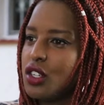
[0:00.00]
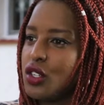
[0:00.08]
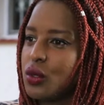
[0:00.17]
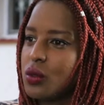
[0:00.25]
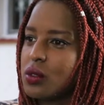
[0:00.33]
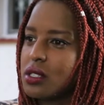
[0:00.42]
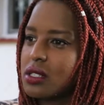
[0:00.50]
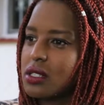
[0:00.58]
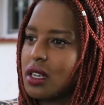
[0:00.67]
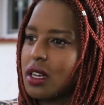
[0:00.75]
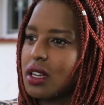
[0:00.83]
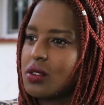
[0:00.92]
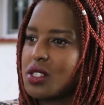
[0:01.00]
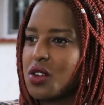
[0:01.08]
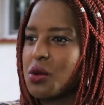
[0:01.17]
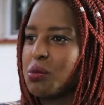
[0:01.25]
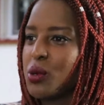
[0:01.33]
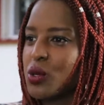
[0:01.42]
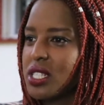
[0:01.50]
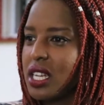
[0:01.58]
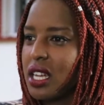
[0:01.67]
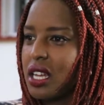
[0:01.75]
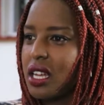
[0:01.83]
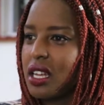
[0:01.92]
news as a
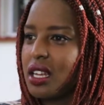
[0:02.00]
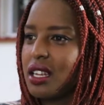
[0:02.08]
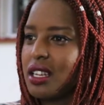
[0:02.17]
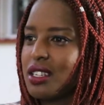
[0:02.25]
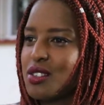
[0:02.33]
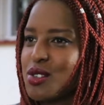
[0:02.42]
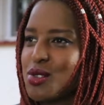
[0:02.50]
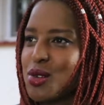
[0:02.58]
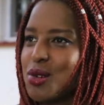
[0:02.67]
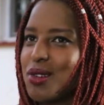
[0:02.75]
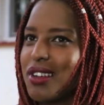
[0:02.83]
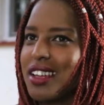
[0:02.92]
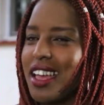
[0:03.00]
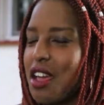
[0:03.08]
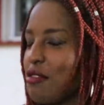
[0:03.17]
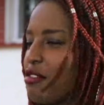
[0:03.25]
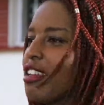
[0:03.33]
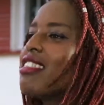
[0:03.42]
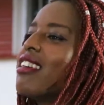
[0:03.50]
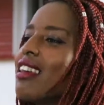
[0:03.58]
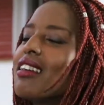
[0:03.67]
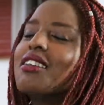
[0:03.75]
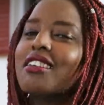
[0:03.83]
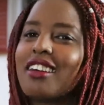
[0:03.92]
reporter, stroke
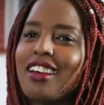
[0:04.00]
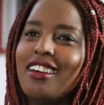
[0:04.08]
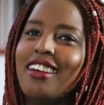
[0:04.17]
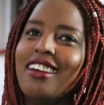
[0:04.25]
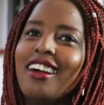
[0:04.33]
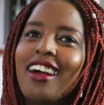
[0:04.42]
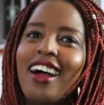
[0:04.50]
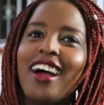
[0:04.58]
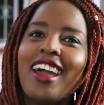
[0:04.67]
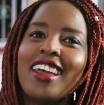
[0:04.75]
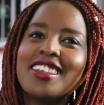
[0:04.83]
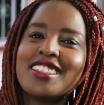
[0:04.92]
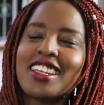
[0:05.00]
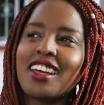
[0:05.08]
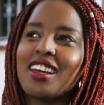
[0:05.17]
everything. And,